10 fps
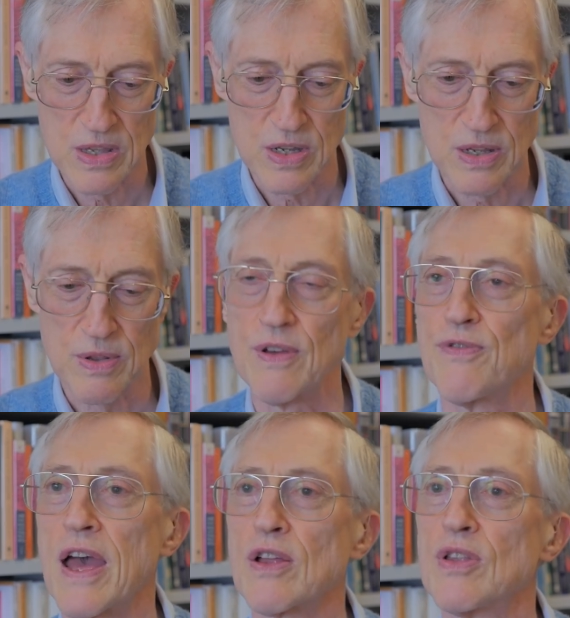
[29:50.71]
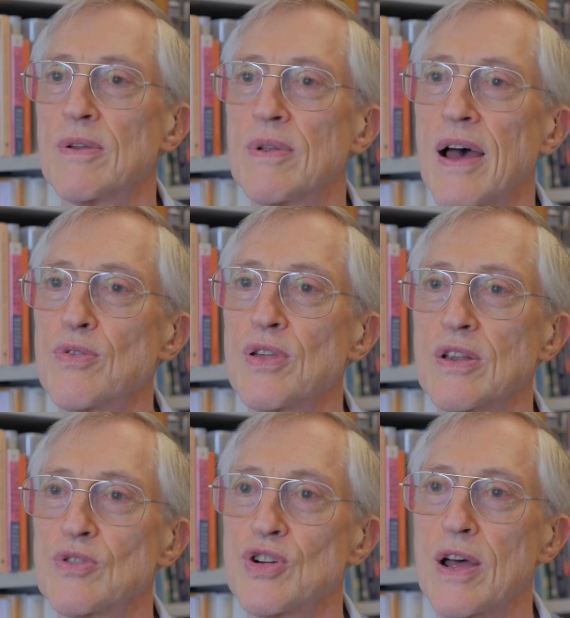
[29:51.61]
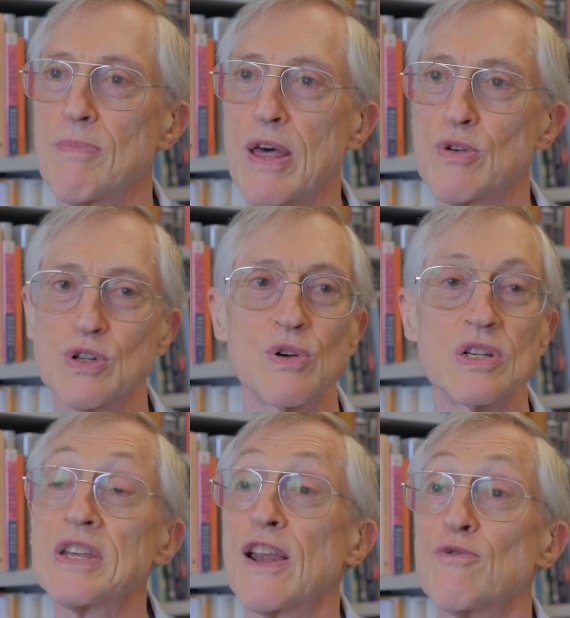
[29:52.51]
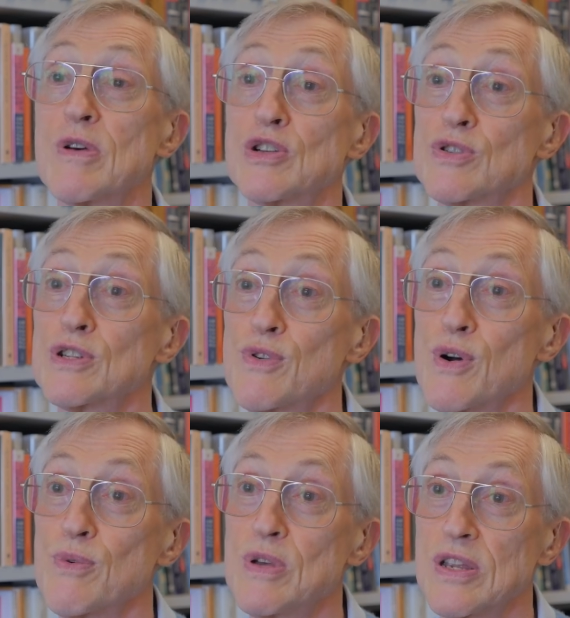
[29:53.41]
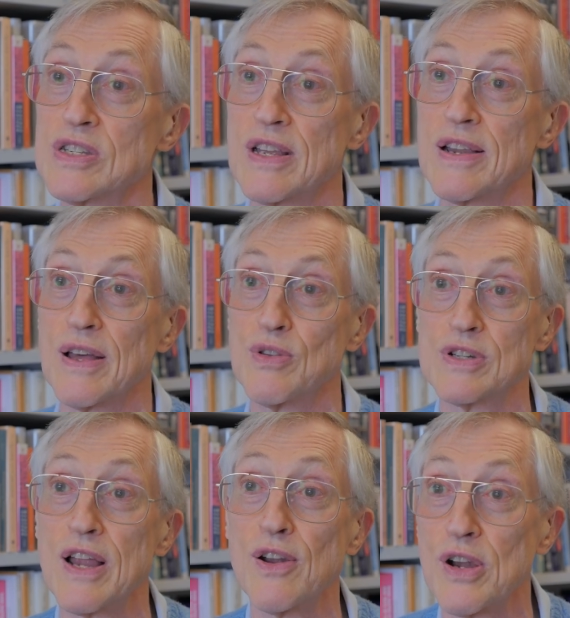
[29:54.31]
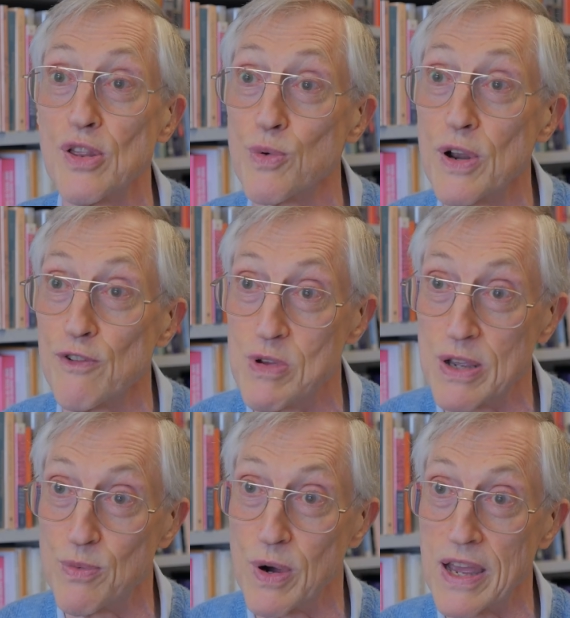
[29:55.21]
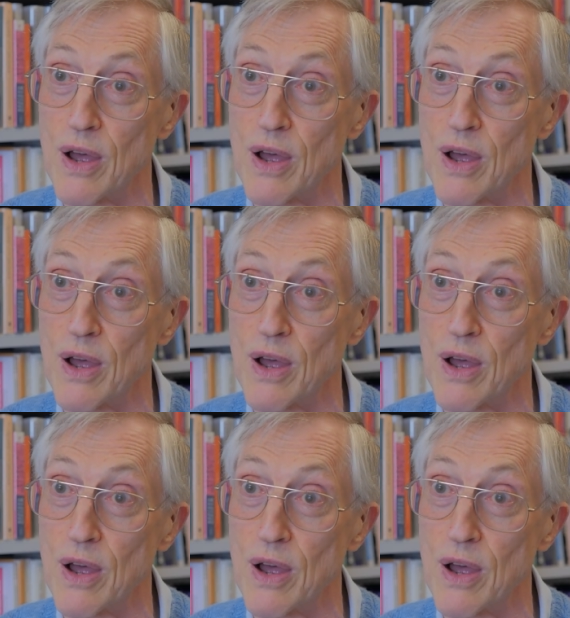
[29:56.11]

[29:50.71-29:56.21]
So the fact that I think John Mathers are a set of measure zero means that there's not another one of me way